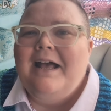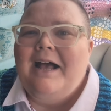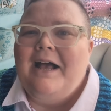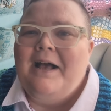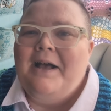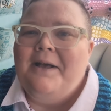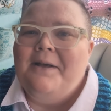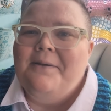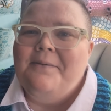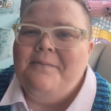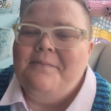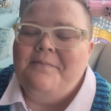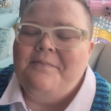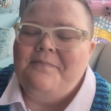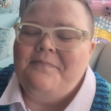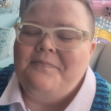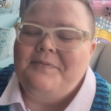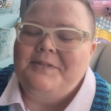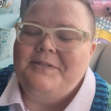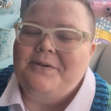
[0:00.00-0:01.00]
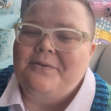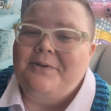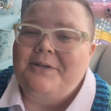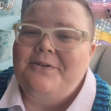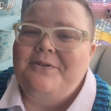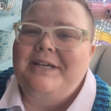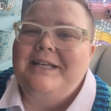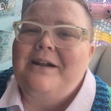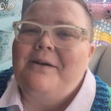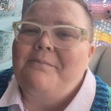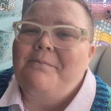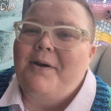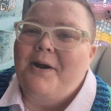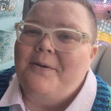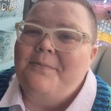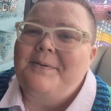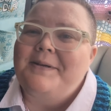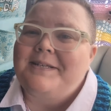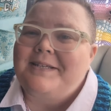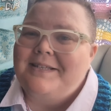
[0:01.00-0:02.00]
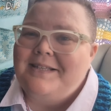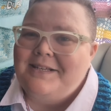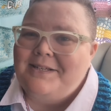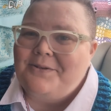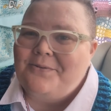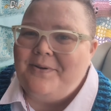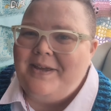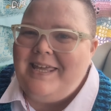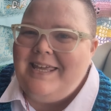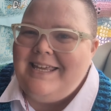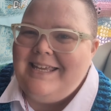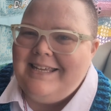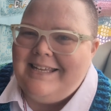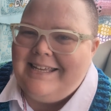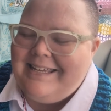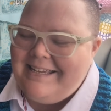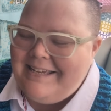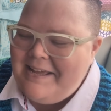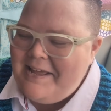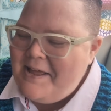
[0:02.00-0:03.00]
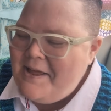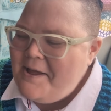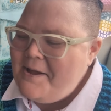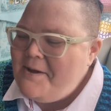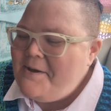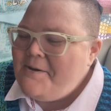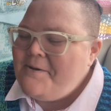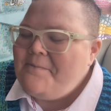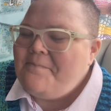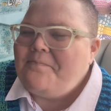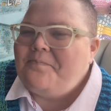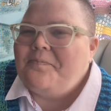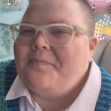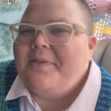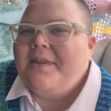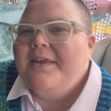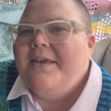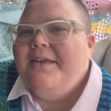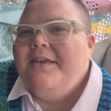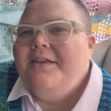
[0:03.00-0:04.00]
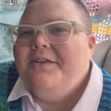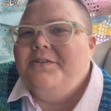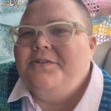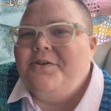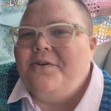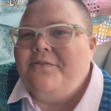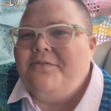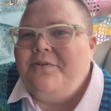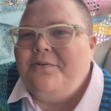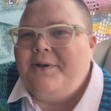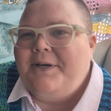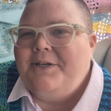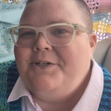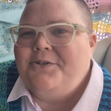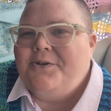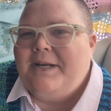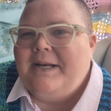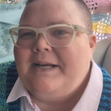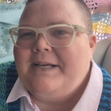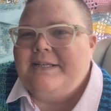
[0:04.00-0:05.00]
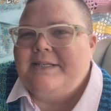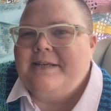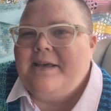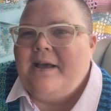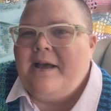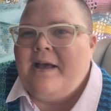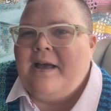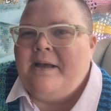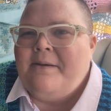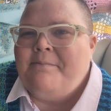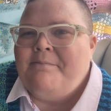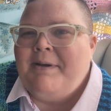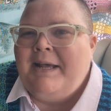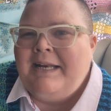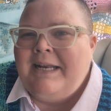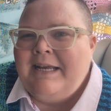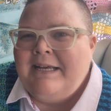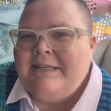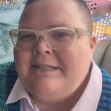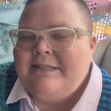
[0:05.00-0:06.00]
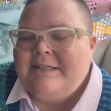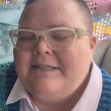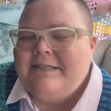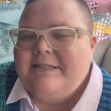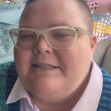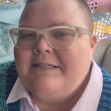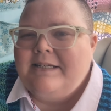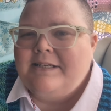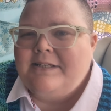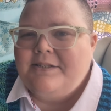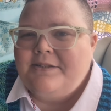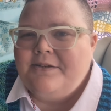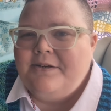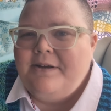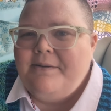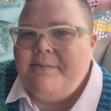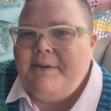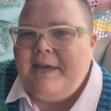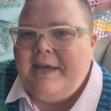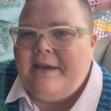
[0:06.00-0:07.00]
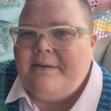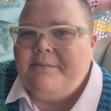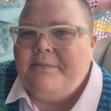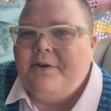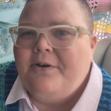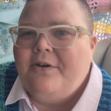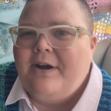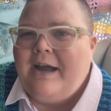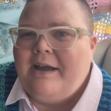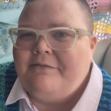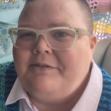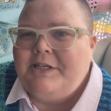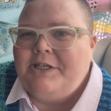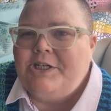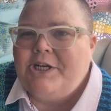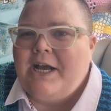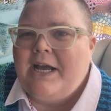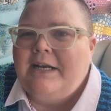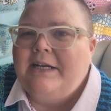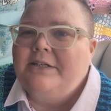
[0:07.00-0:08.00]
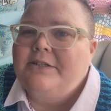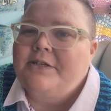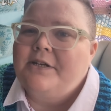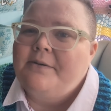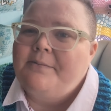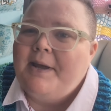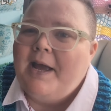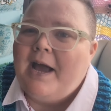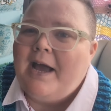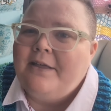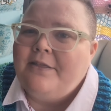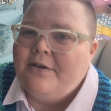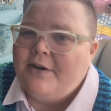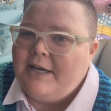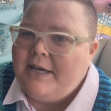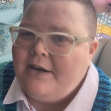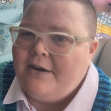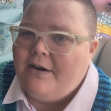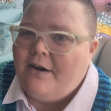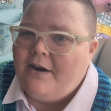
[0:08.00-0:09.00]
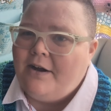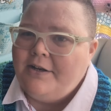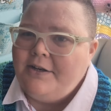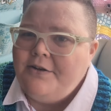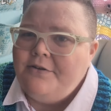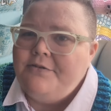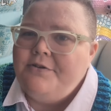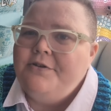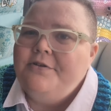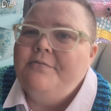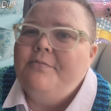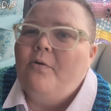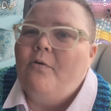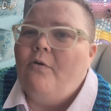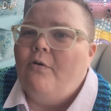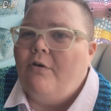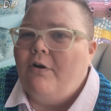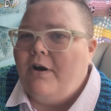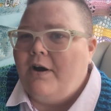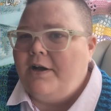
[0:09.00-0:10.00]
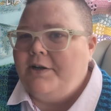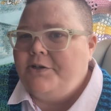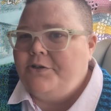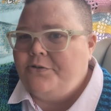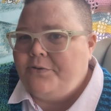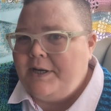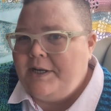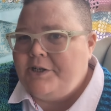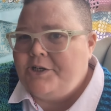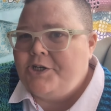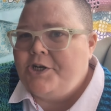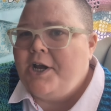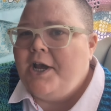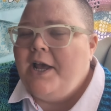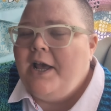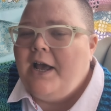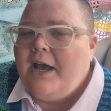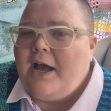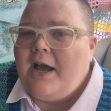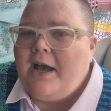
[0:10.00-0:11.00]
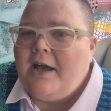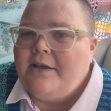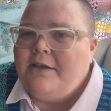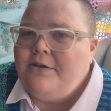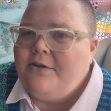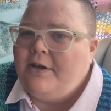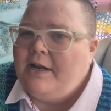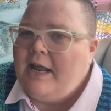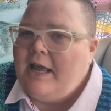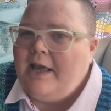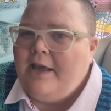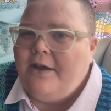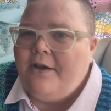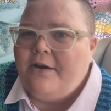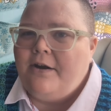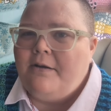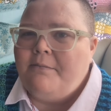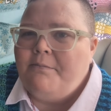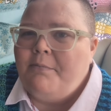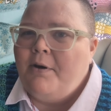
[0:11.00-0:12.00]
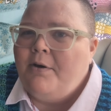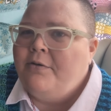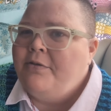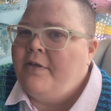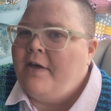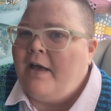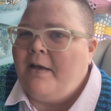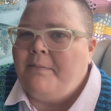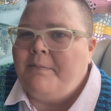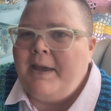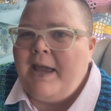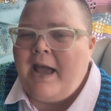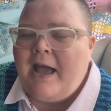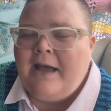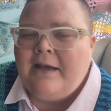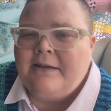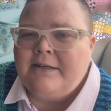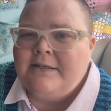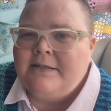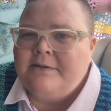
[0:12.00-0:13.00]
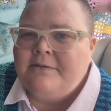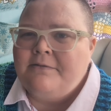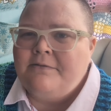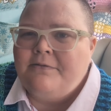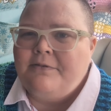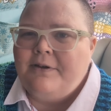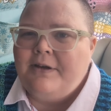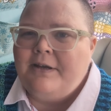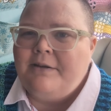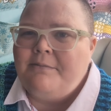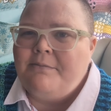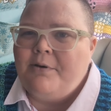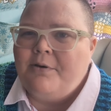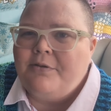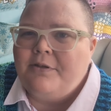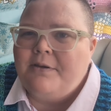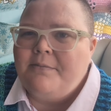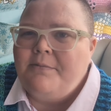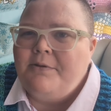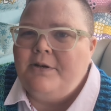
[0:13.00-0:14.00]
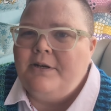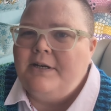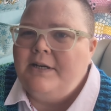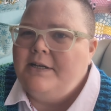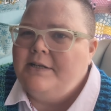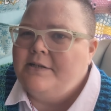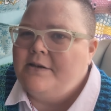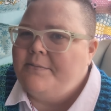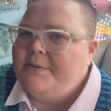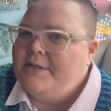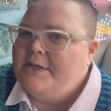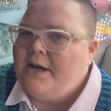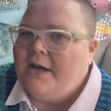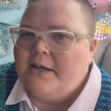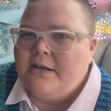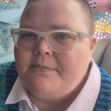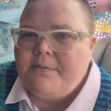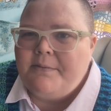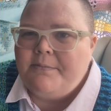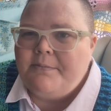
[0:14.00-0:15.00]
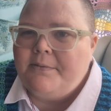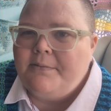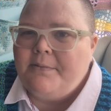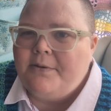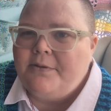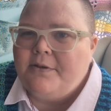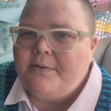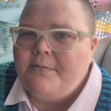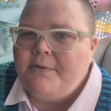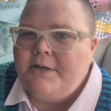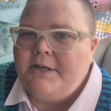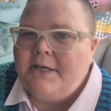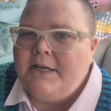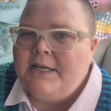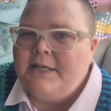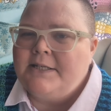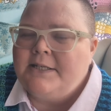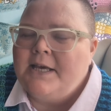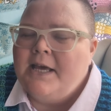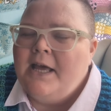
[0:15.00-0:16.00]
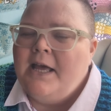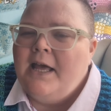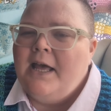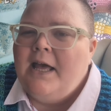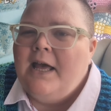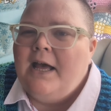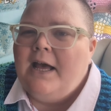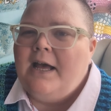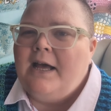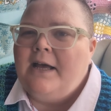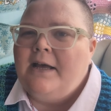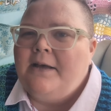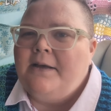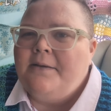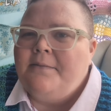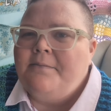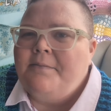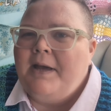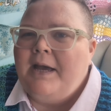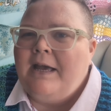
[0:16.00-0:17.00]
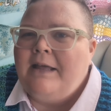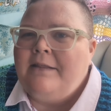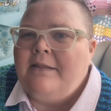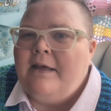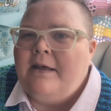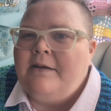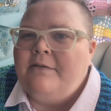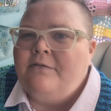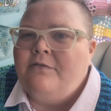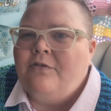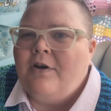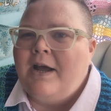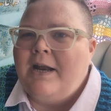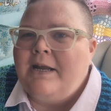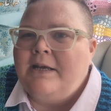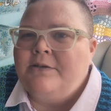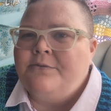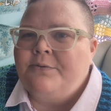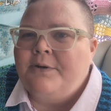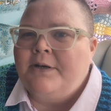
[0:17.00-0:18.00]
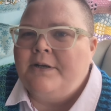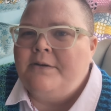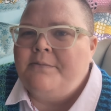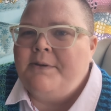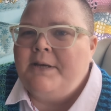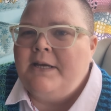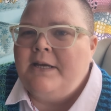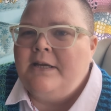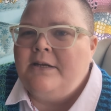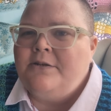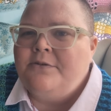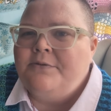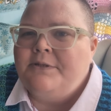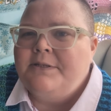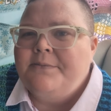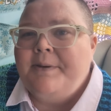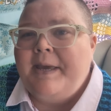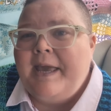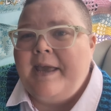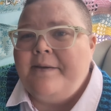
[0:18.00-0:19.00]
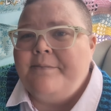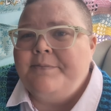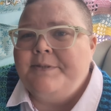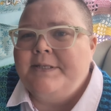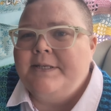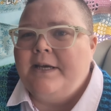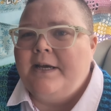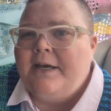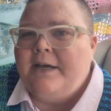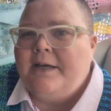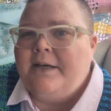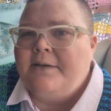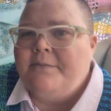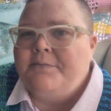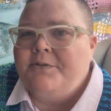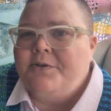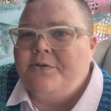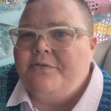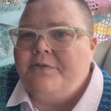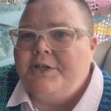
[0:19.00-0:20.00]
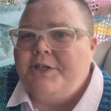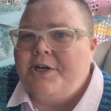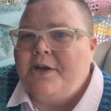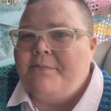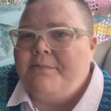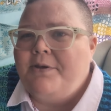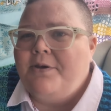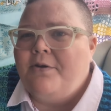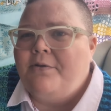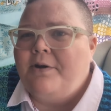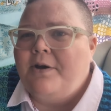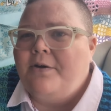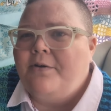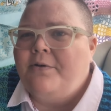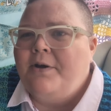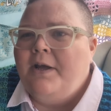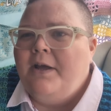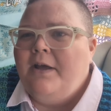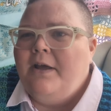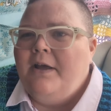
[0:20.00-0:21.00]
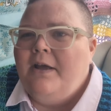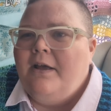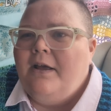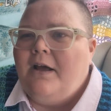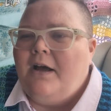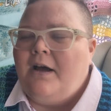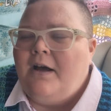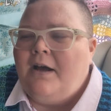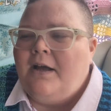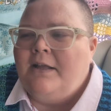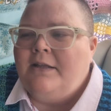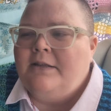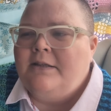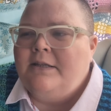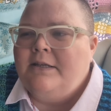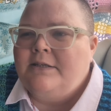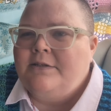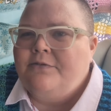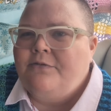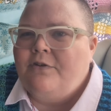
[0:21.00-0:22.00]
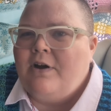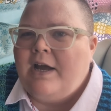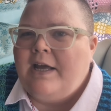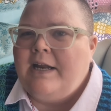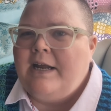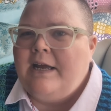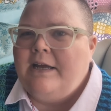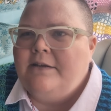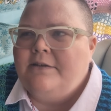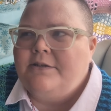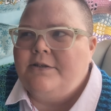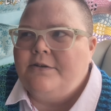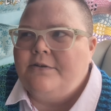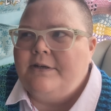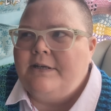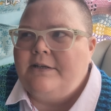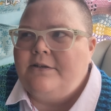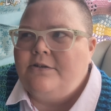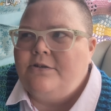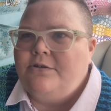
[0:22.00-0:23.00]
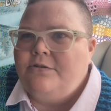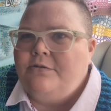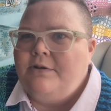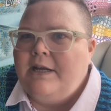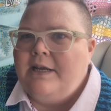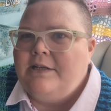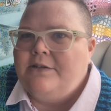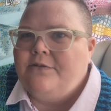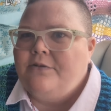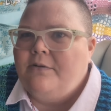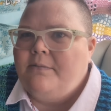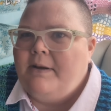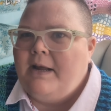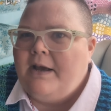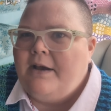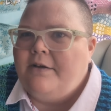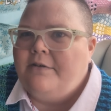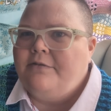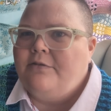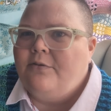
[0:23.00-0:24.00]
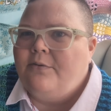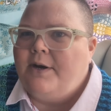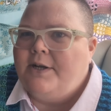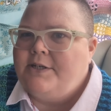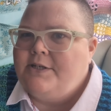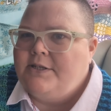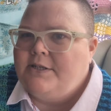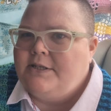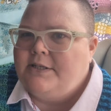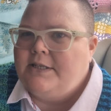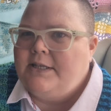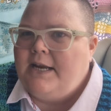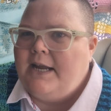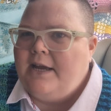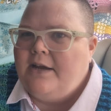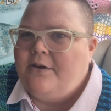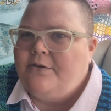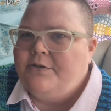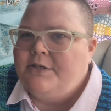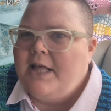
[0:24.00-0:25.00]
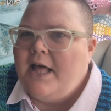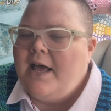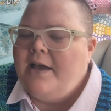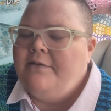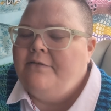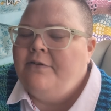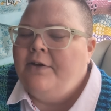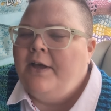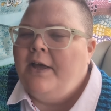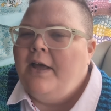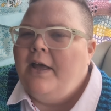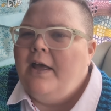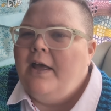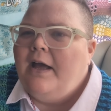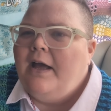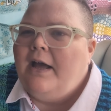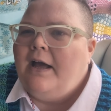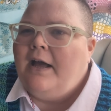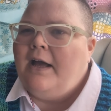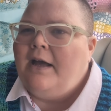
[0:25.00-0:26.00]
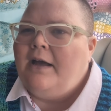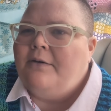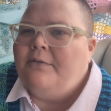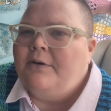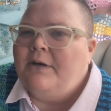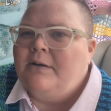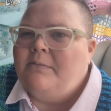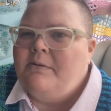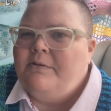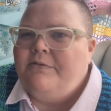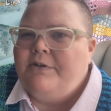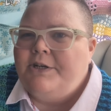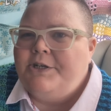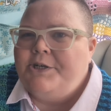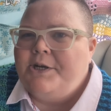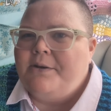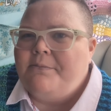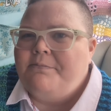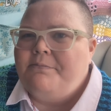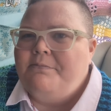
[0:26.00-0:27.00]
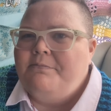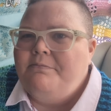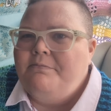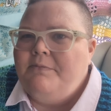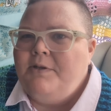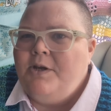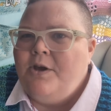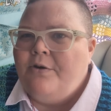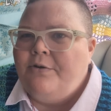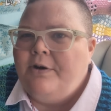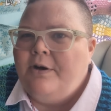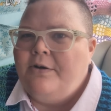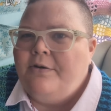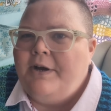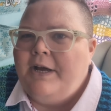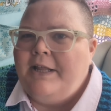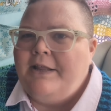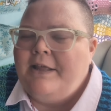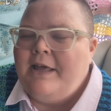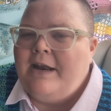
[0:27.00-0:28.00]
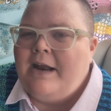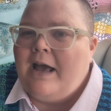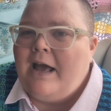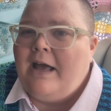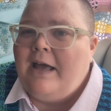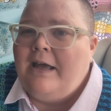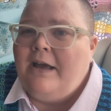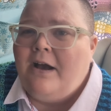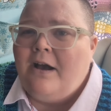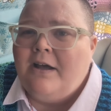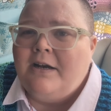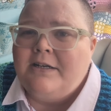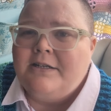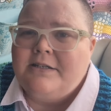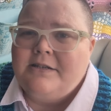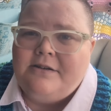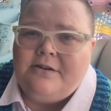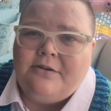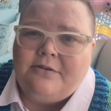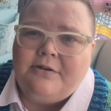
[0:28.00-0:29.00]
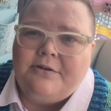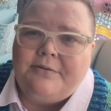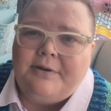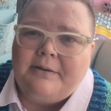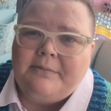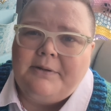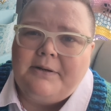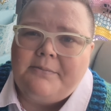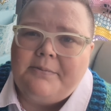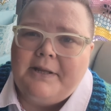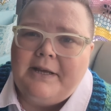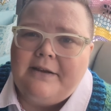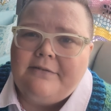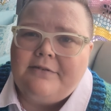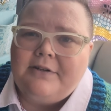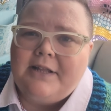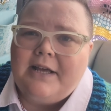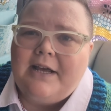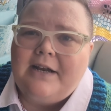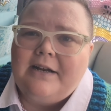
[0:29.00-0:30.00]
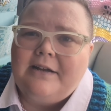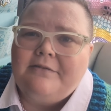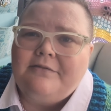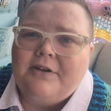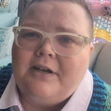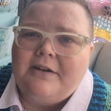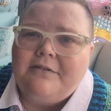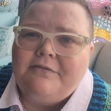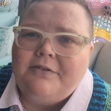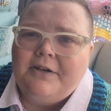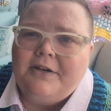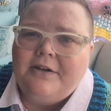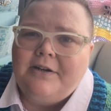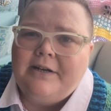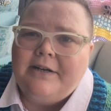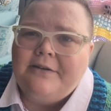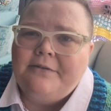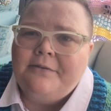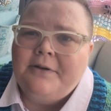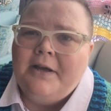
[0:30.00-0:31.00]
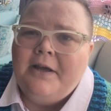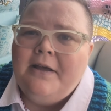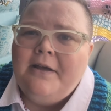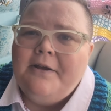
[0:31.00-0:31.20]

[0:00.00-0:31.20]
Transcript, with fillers: So we're doing it on purpose this week. So if you want to join us, Mondays, 6:30 p.m. Crafty Chat is going to be either here on YouTube or on Twitch. You can hang out on both. I'll be active in both communities. I'll be talking to in both communities. And then Fridays, we're going to be doing some games. So finishing up Yono on this Friday. So in 2 days from now, if you're watching this the day it goes live, we're going to be finishing up Yono, and then I honestly don't know what I'm going to play after that, and I've got to figure it out.